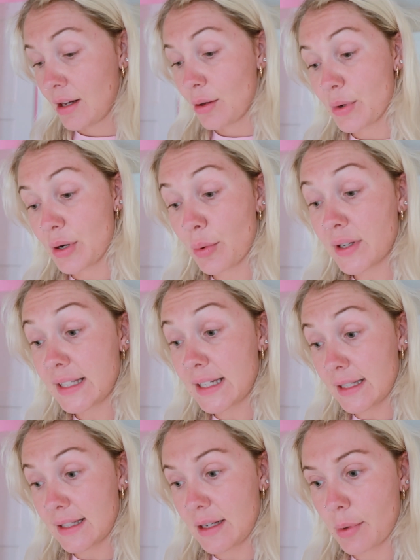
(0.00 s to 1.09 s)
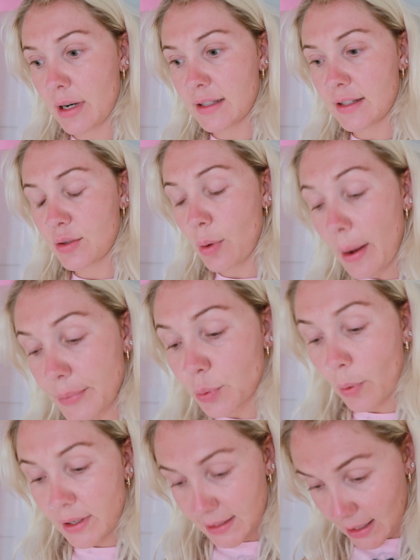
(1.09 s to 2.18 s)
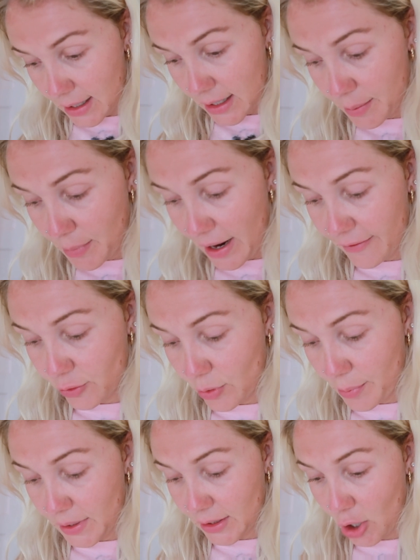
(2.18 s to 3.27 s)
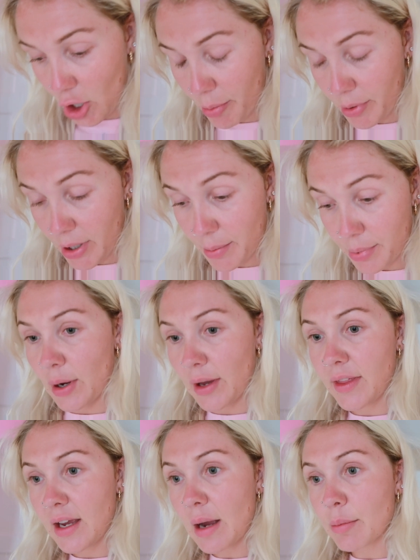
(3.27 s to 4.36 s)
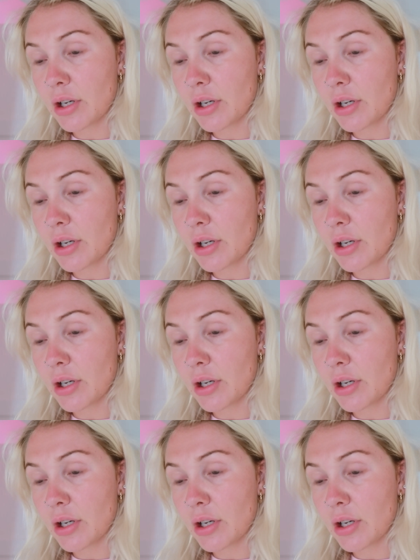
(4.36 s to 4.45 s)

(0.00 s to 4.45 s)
when it was dusty, but I swept one time after ripping the carpet up, so I think I'm